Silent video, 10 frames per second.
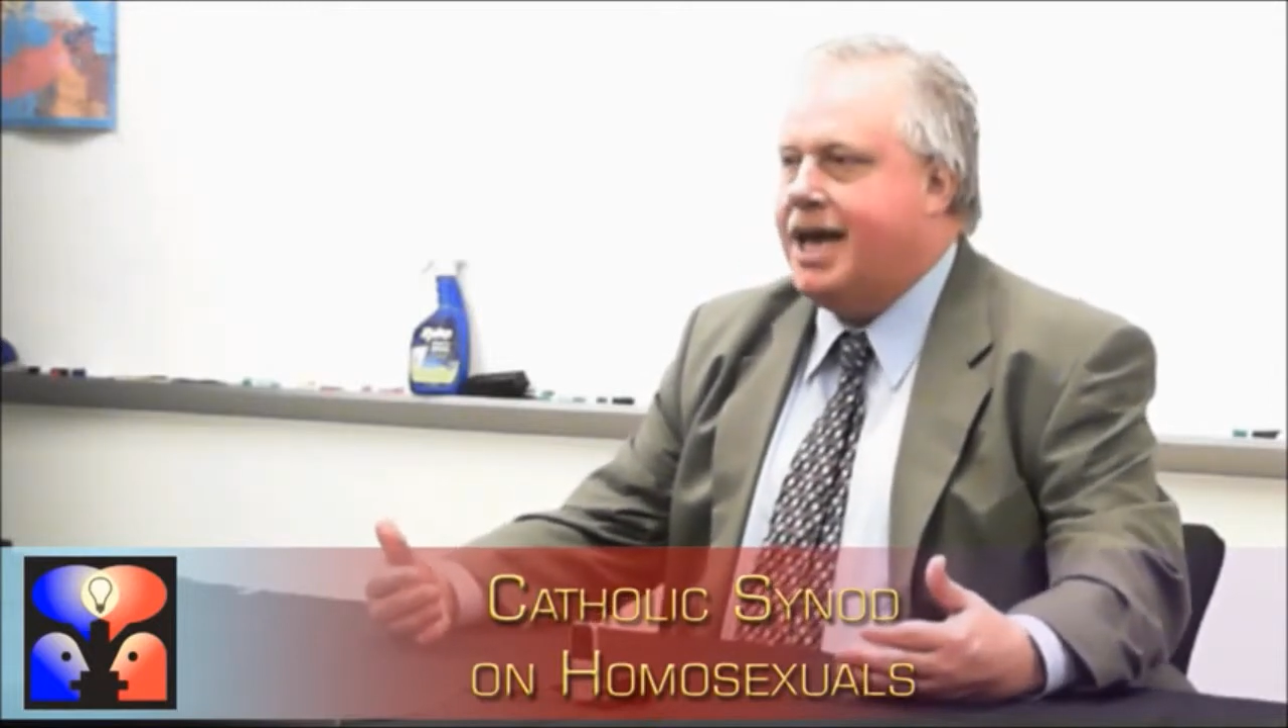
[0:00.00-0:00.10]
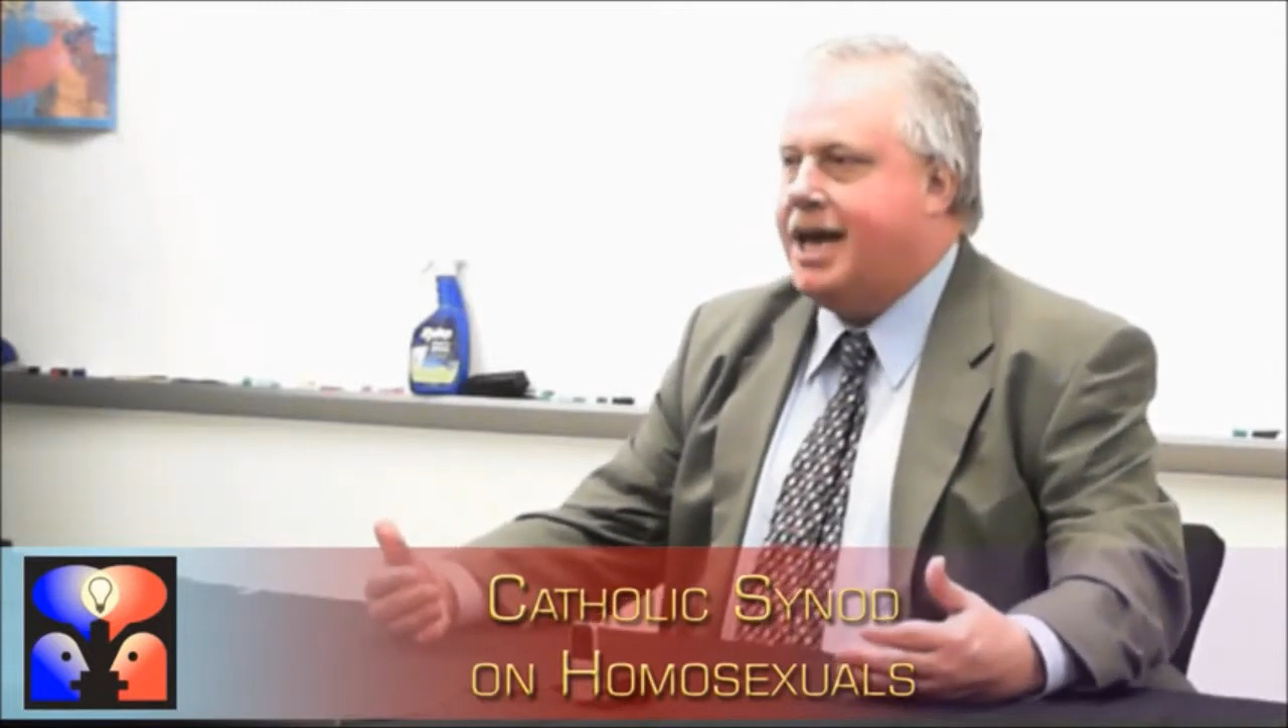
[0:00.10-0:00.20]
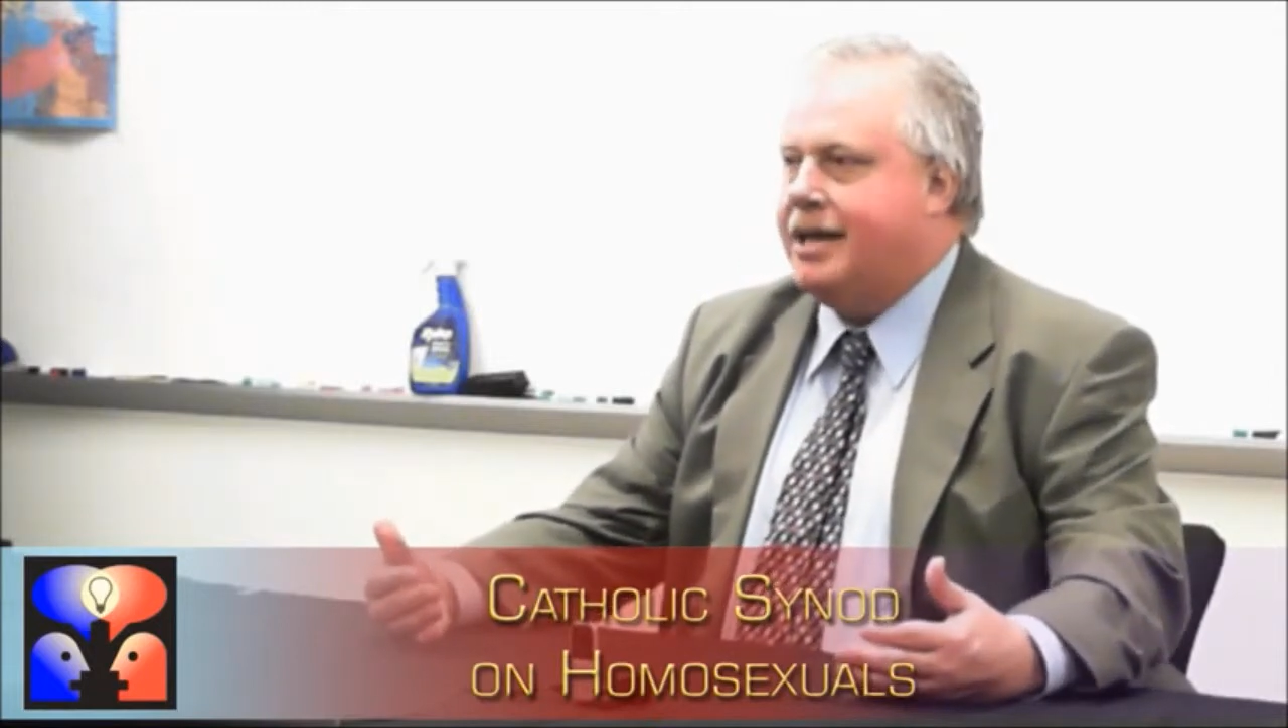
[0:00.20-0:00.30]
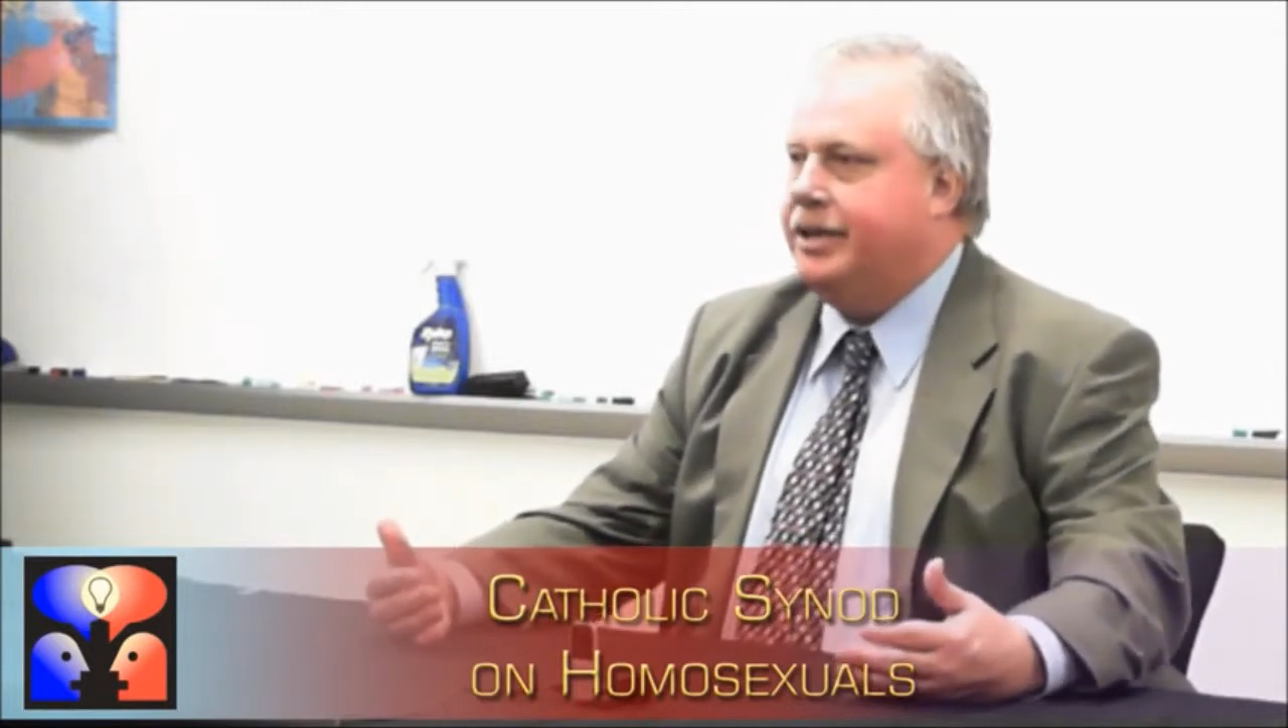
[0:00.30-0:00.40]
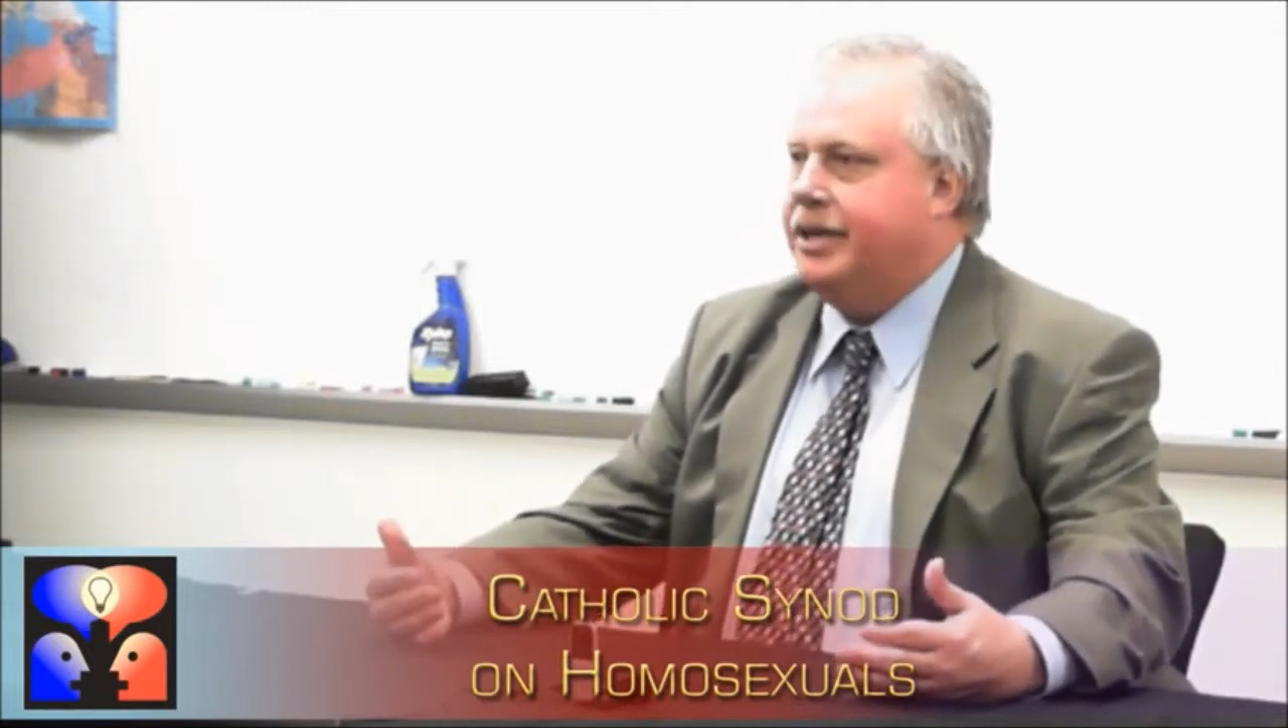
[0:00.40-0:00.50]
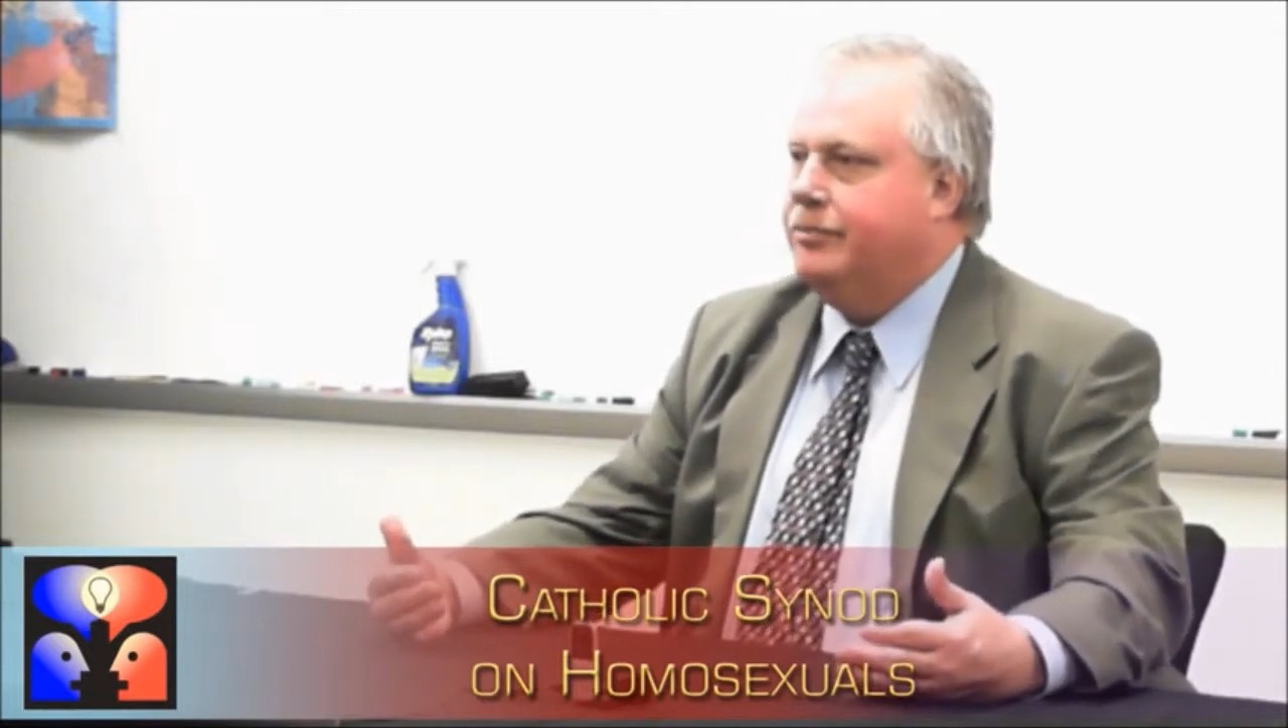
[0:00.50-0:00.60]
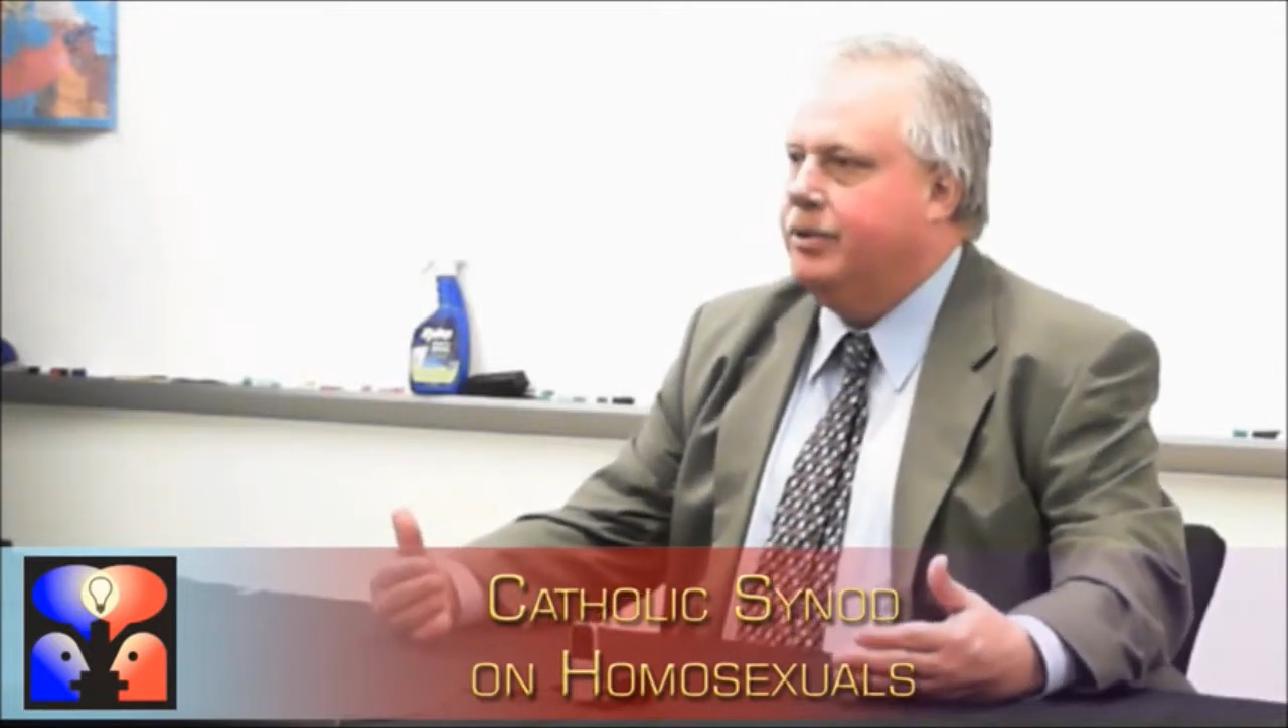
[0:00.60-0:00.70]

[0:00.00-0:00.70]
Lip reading: Catholic,